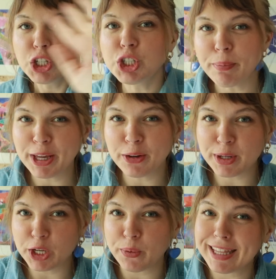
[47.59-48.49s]
Jumping in
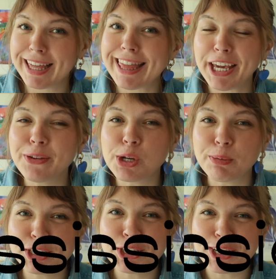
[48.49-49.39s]
really quickly, thank you so
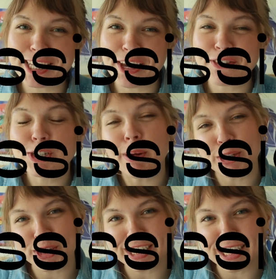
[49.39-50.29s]
much Dossier for
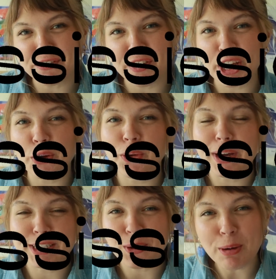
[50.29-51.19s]
sponsoring today's video. You
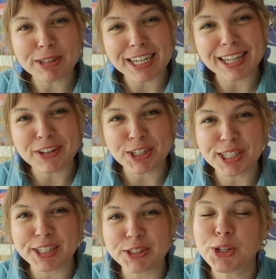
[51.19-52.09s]
guys know how much I love
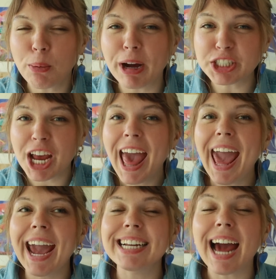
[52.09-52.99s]
Dossier so much
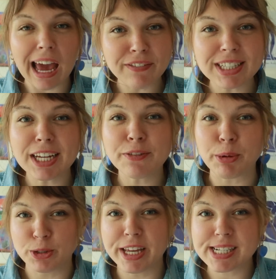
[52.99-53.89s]
and I have a lot of
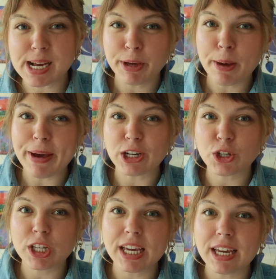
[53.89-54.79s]
birthdays coming up
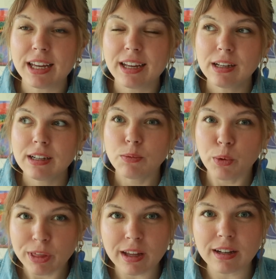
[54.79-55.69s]
actually
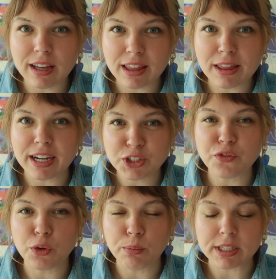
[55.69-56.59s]
within like the next
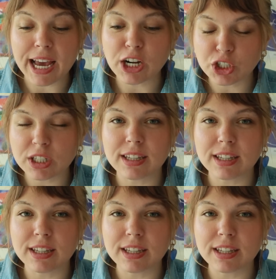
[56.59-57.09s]
few months, actually